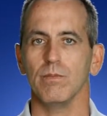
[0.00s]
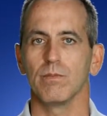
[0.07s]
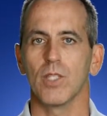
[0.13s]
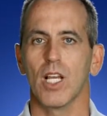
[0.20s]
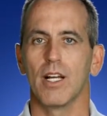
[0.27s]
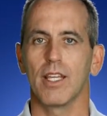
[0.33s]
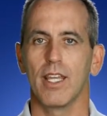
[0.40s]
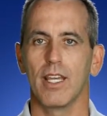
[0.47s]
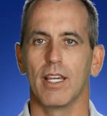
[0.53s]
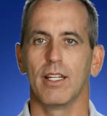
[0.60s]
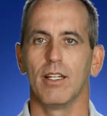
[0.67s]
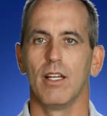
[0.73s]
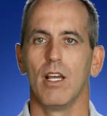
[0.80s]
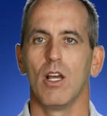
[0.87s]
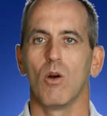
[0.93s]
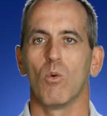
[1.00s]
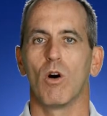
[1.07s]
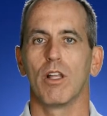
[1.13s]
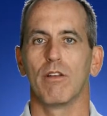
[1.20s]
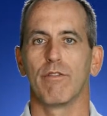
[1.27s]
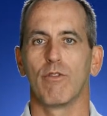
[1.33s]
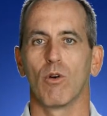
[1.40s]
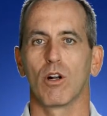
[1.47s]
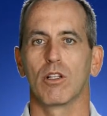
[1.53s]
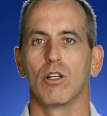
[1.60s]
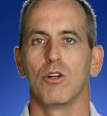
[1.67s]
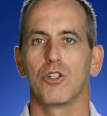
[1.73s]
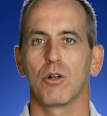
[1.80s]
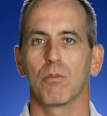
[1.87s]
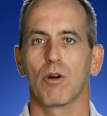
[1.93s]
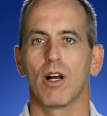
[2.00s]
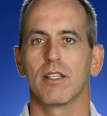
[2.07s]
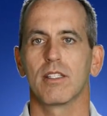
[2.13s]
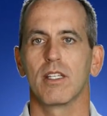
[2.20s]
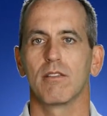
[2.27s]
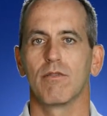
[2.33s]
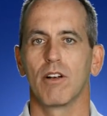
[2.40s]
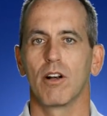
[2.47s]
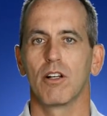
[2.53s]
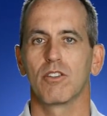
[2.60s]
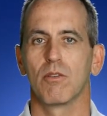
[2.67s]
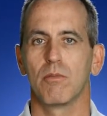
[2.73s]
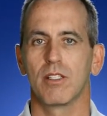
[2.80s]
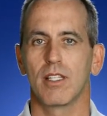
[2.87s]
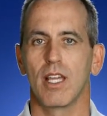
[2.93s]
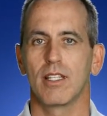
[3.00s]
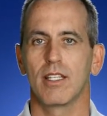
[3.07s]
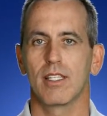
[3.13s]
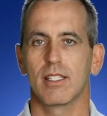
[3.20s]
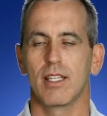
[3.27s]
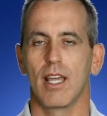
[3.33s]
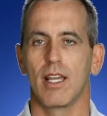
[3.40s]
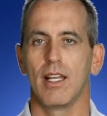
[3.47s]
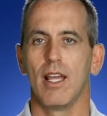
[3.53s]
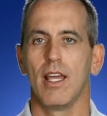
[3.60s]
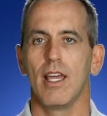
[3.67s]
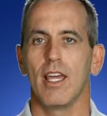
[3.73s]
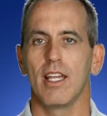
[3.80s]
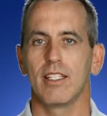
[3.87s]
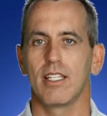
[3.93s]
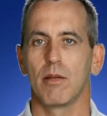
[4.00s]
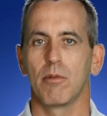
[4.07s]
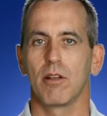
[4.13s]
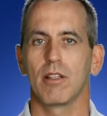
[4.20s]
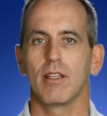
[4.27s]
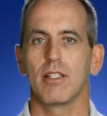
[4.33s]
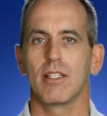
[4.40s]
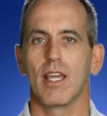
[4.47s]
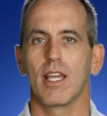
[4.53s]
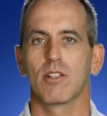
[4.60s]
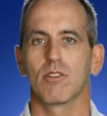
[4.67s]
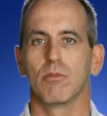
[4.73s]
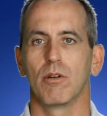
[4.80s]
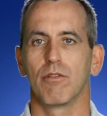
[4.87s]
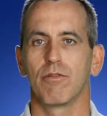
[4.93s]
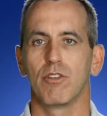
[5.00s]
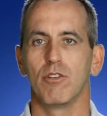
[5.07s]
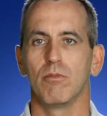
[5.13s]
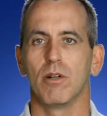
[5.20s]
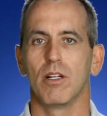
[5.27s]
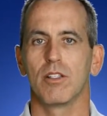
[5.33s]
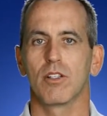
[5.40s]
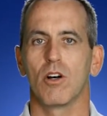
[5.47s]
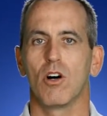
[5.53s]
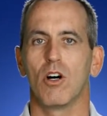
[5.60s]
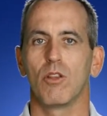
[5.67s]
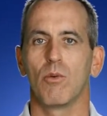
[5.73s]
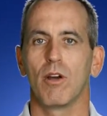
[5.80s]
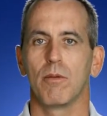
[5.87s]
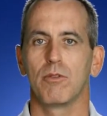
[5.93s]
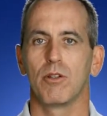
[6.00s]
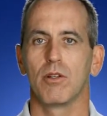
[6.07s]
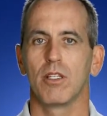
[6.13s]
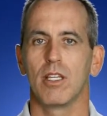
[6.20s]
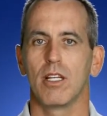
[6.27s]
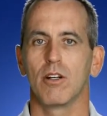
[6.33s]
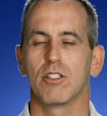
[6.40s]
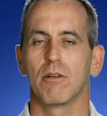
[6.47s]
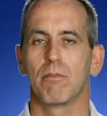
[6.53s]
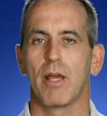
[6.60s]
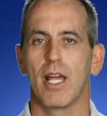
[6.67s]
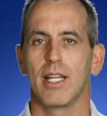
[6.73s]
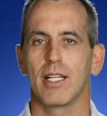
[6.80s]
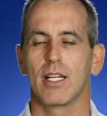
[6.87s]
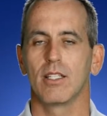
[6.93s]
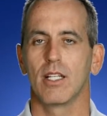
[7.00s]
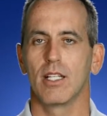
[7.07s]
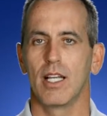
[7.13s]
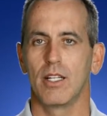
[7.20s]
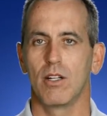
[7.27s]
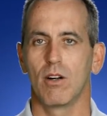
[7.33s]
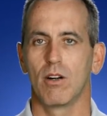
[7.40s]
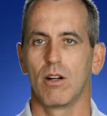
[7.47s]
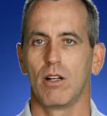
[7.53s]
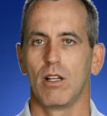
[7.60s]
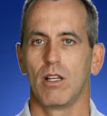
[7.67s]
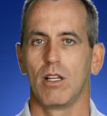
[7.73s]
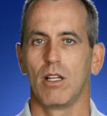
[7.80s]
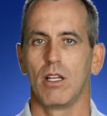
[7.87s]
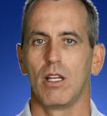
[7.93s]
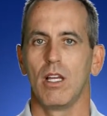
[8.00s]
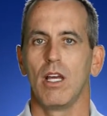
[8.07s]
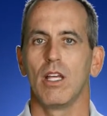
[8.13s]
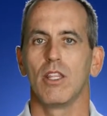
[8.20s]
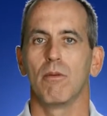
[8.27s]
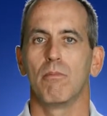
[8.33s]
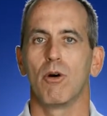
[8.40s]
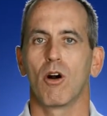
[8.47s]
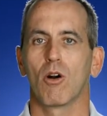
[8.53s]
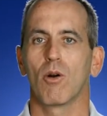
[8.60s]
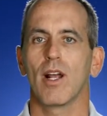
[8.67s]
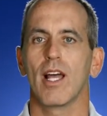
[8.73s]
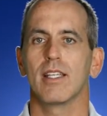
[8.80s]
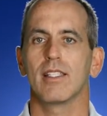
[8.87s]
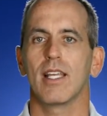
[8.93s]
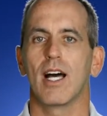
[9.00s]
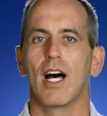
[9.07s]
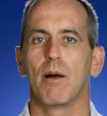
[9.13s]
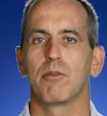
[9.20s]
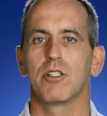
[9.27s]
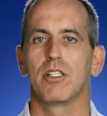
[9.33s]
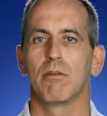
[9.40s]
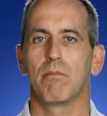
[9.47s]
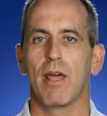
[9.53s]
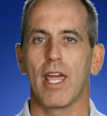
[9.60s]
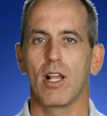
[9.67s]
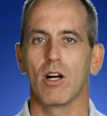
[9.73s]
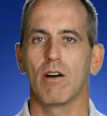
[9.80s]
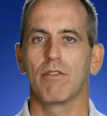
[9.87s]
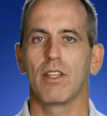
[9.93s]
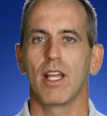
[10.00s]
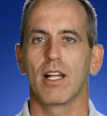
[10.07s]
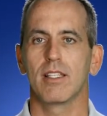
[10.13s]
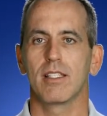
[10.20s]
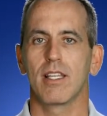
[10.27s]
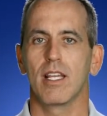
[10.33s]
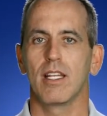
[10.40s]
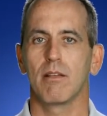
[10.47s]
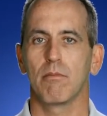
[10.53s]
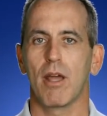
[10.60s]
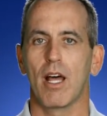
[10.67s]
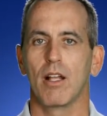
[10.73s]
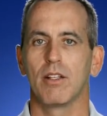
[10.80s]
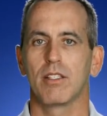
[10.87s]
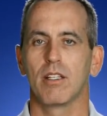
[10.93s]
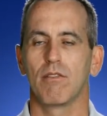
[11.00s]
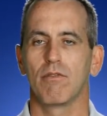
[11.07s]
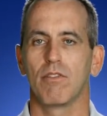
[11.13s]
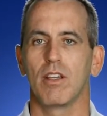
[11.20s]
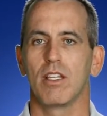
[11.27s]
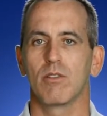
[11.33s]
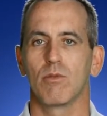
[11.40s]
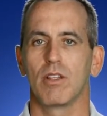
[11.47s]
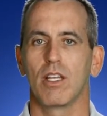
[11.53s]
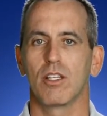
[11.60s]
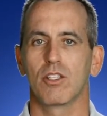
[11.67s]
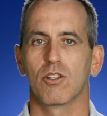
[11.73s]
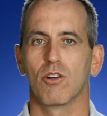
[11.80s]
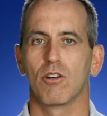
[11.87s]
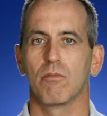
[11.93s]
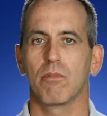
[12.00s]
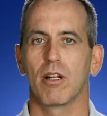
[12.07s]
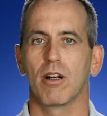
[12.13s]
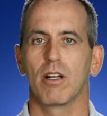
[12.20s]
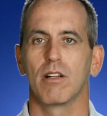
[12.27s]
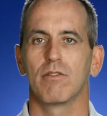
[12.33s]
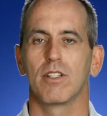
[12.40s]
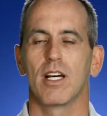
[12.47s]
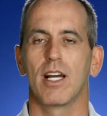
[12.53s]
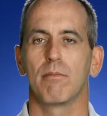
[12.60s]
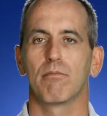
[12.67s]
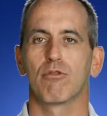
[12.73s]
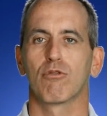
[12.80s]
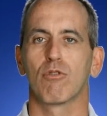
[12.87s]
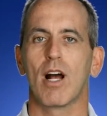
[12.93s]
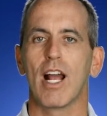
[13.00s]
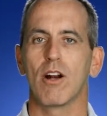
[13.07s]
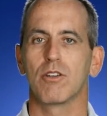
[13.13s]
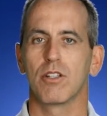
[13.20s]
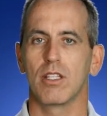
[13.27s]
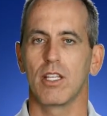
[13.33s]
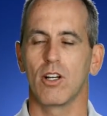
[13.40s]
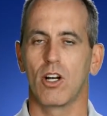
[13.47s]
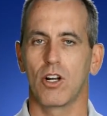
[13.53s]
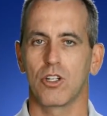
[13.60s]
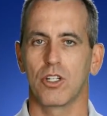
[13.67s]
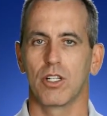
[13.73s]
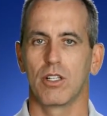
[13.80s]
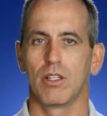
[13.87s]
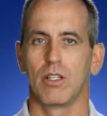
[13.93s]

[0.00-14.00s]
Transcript: Again, while the foreclosure process varies from state to state, it typically takes from a few months all the way up to a year depending on the lender. The borrower has the option to pay off the outstanding balance and fees within a certain period of time prior to the auction.